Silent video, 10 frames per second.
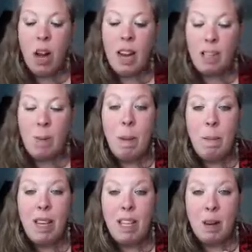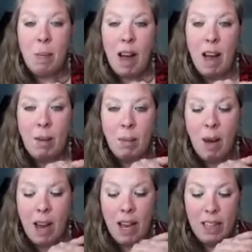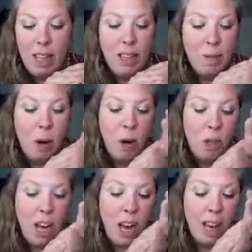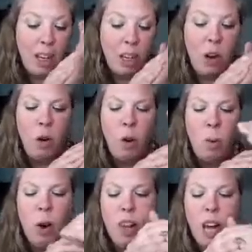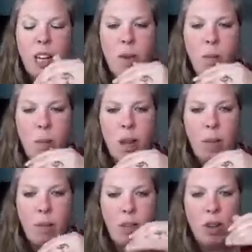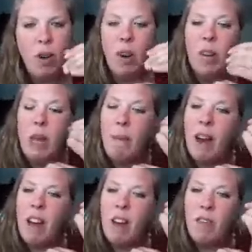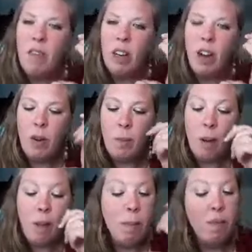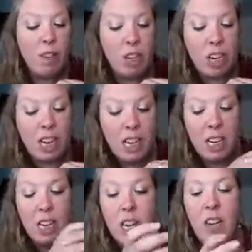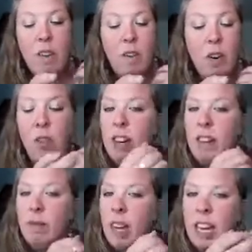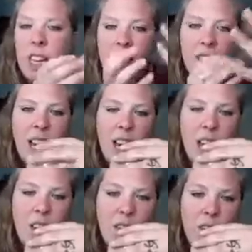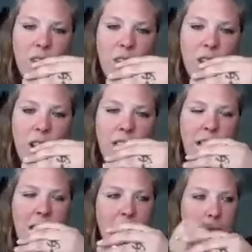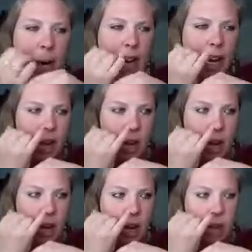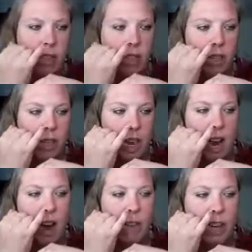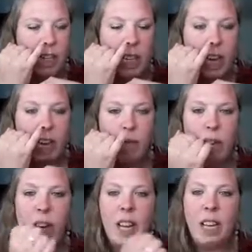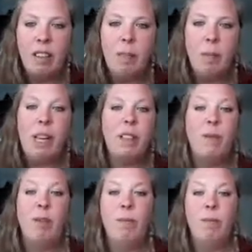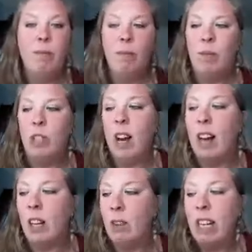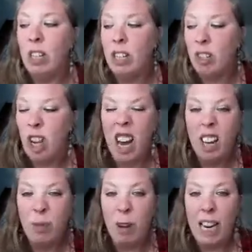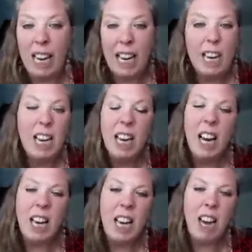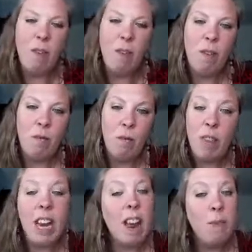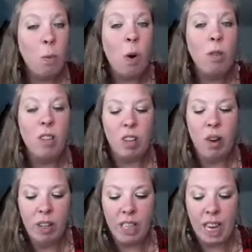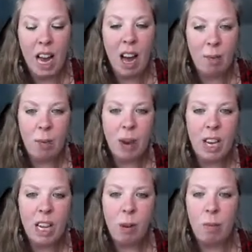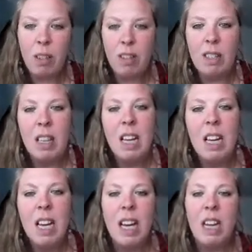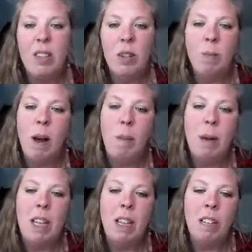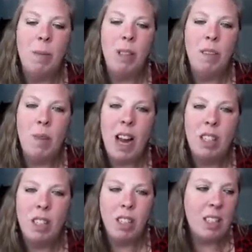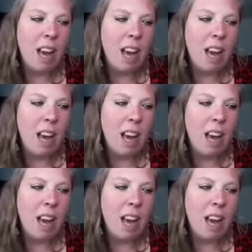has been bitten perhaps by this small shark, you don't know what that human being was doing, or they might have, might have been fishing for it and it's kind of taken a bite, because they are actually very peaceful, shy creatures, sharks really, and they never want to cause any harm to any humans. It just might be that some interactions